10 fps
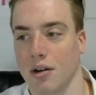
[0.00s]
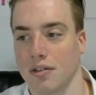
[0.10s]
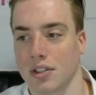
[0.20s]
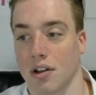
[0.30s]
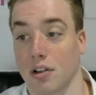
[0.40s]

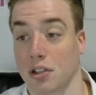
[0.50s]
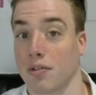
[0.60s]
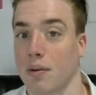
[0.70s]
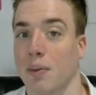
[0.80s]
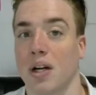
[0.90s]
as long as you're
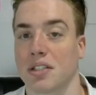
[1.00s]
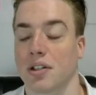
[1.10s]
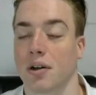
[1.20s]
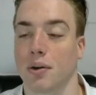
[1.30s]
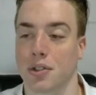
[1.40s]
from a Western
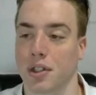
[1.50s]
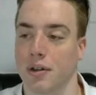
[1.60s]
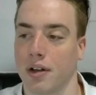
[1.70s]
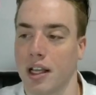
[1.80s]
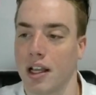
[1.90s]
culture,
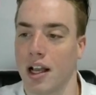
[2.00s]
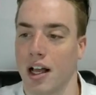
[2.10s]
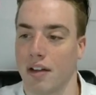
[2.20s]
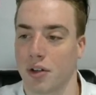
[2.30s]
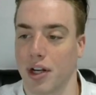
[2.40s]

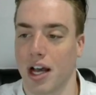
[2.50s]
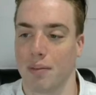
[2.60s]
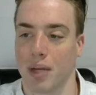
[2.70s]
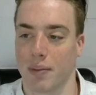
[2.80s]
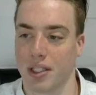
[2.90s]
if you're not,
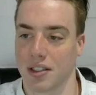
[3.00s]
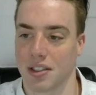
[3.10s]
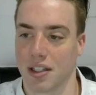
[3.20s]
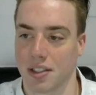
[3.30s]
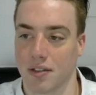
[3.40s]
maybe this
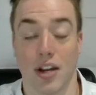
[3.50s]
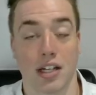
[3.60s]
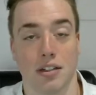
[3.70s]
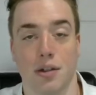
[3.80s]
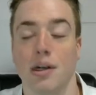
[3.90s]
doesn't
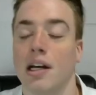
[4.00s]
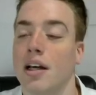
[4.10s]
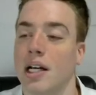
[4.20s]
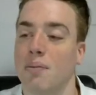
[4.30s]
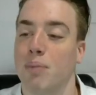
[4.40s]
affect you.
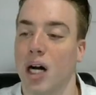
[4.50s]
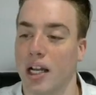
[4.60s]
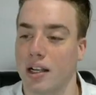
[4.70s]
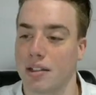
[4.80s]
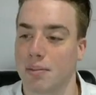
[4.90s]

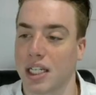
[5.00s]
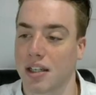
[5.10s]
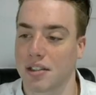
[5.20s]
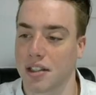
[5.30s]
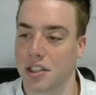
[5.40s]
But
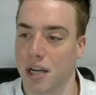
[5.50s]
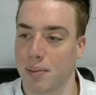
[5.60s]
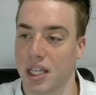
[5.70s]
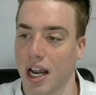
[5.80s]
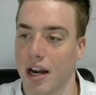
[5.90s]
because of the shape of
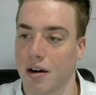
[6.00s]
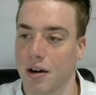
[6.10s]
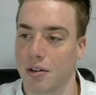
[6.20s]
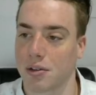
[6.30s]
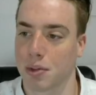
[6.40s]
the
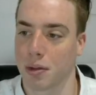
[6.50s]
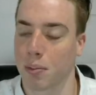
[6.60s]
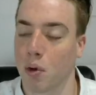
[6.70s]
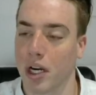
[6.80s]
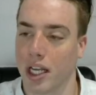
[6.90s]
arrows, where they're
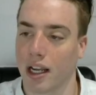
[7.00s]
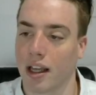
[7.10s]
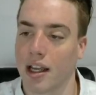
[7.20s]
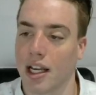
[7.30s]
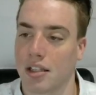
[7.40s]
pointing,
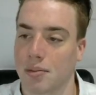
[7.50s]
it's